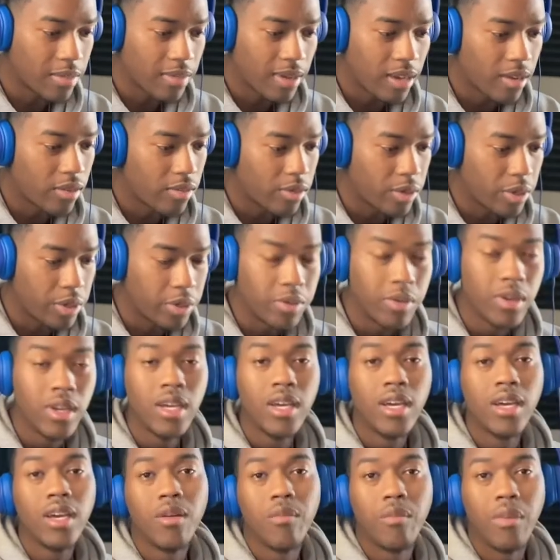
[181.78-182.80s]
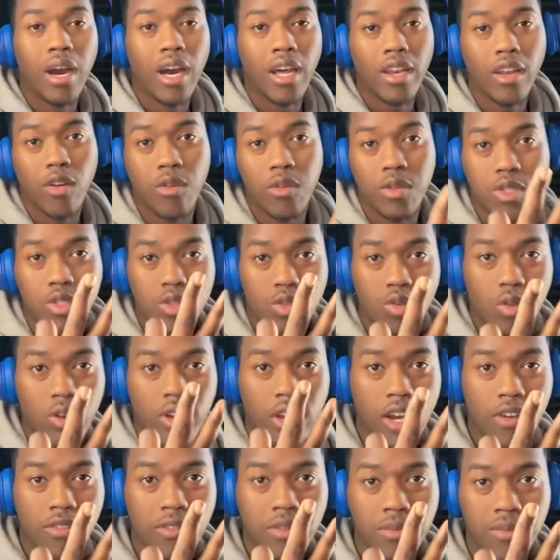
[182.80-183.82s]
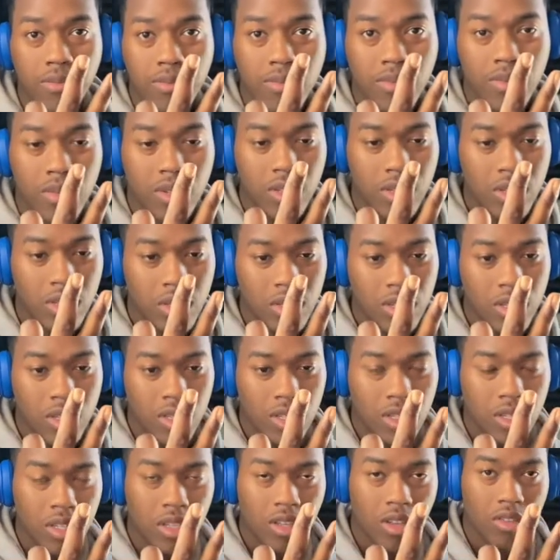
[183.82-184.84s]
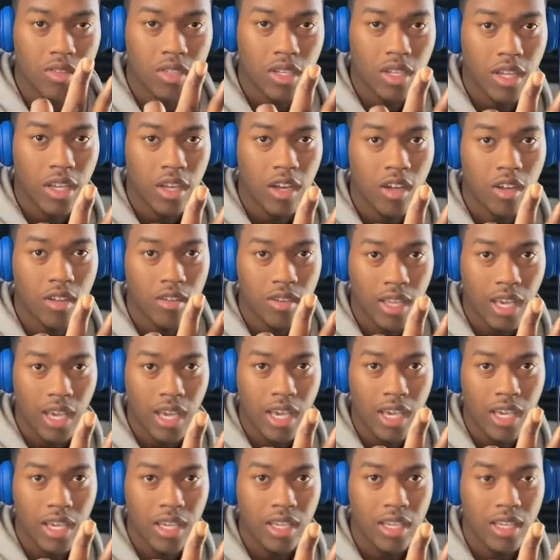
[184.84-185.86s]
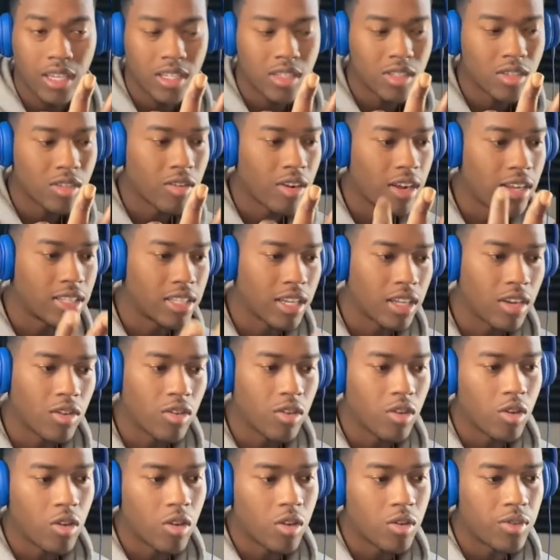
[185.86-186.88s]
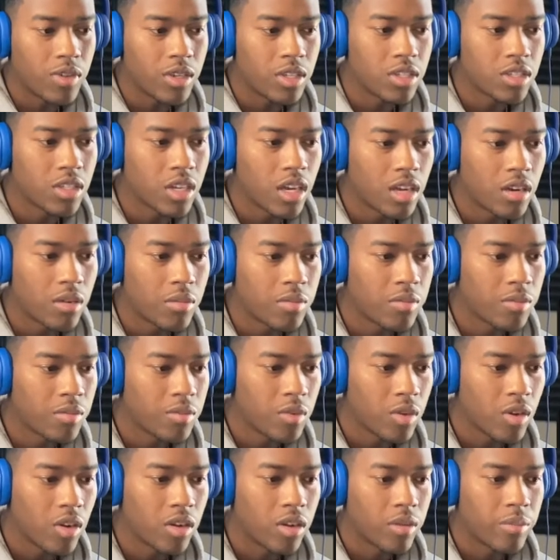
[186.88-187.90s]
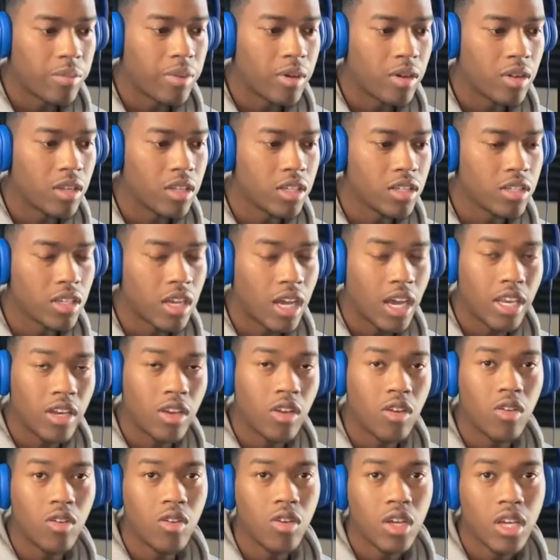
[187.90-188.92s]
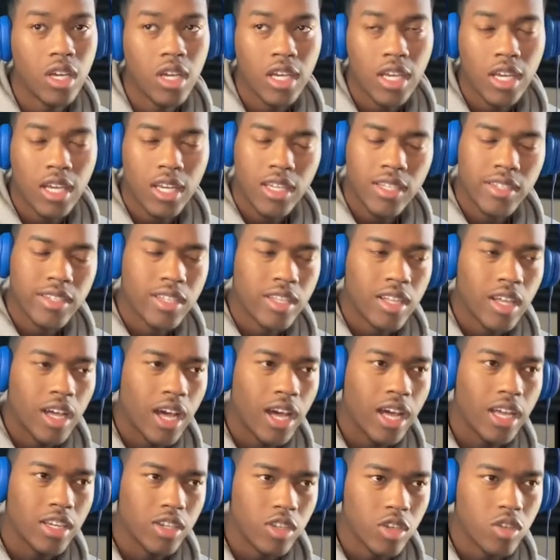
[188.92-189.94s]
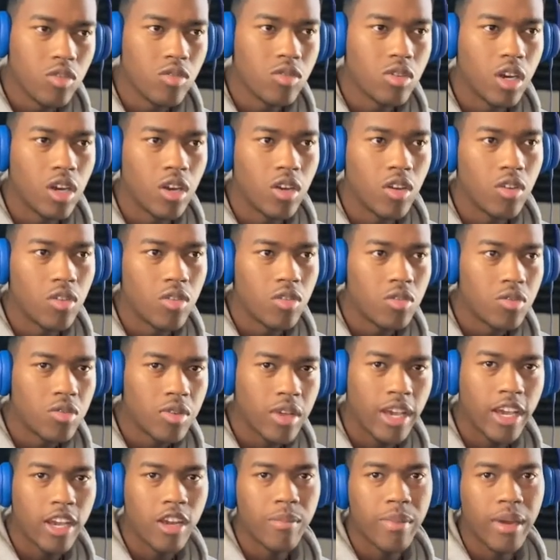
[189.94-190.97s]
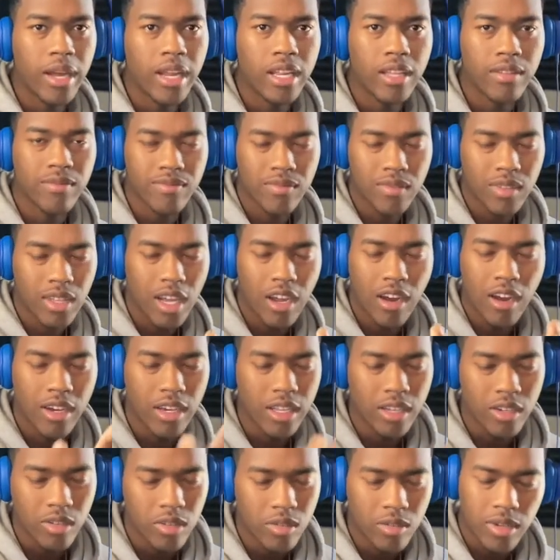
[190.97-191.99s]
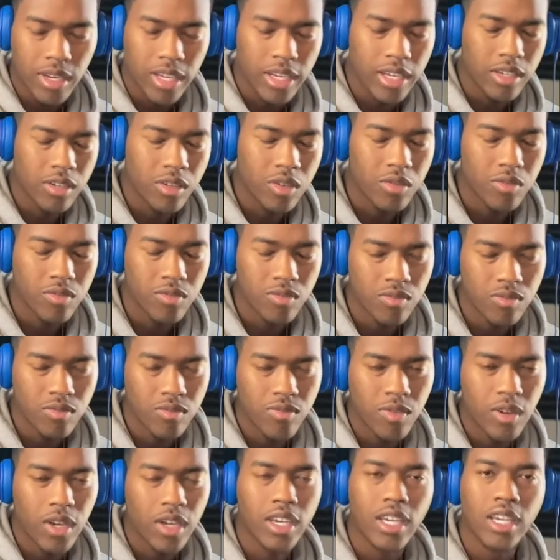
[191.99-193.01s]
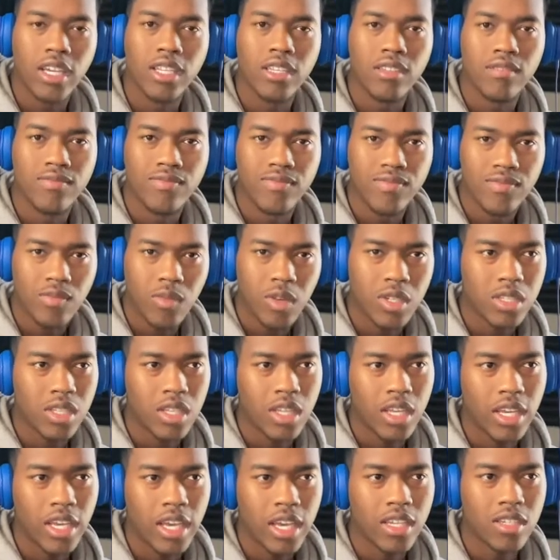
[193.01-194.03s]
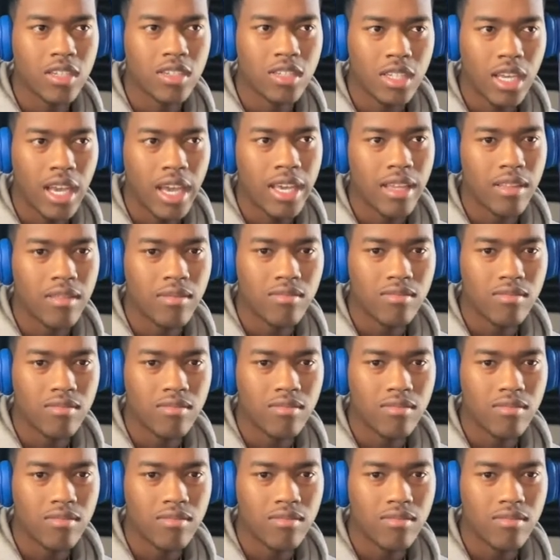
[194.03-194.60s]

I don't know, but I know it's three of them. You know what I'm saying? They all dead. It's crazy. I don't know if he shot them or the police shot. I know, I do know that everybody I already knew that fucking what's name got shot.